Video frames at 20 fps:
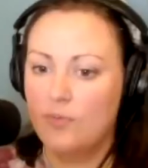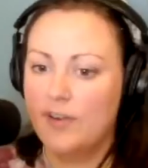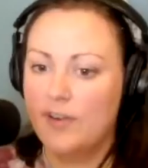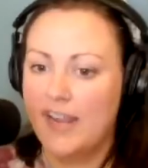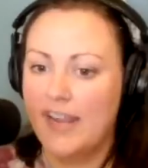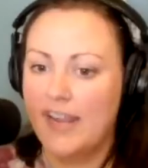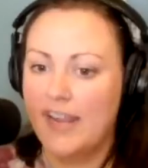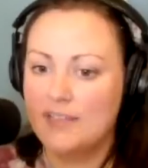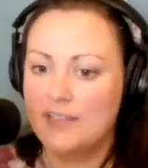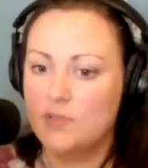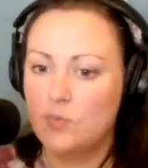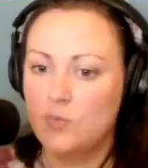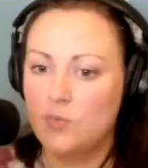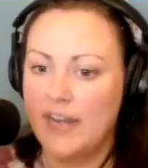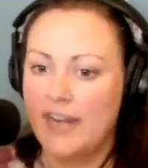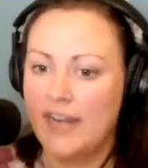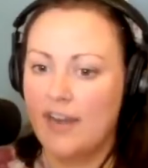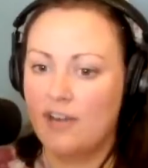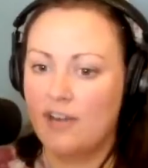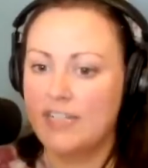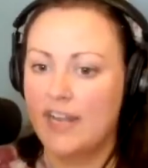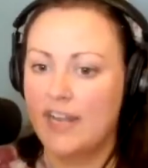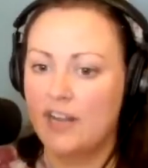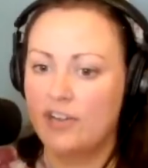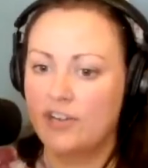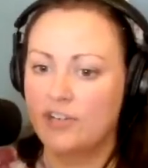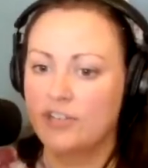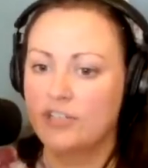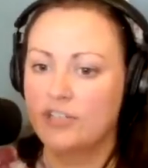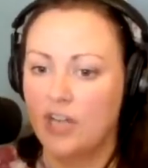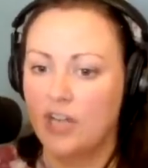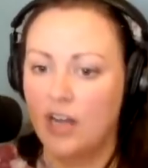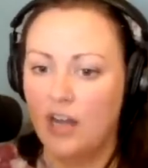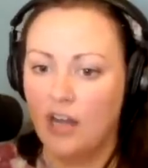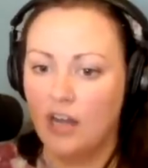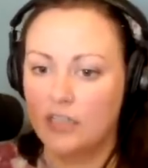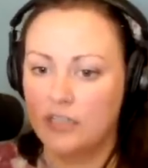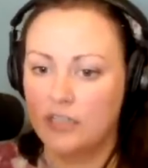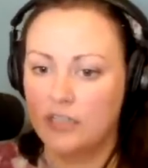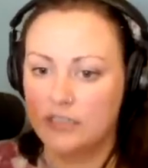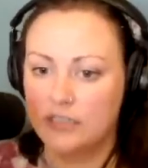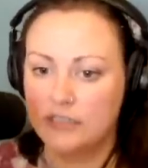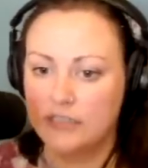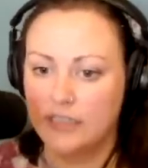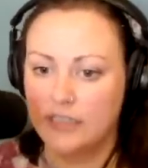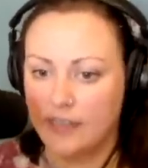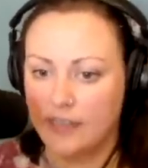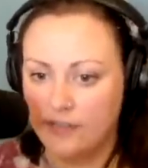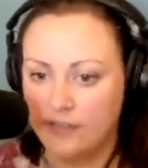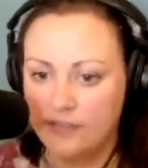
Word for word: me, Renee has an AirTag on her dog. You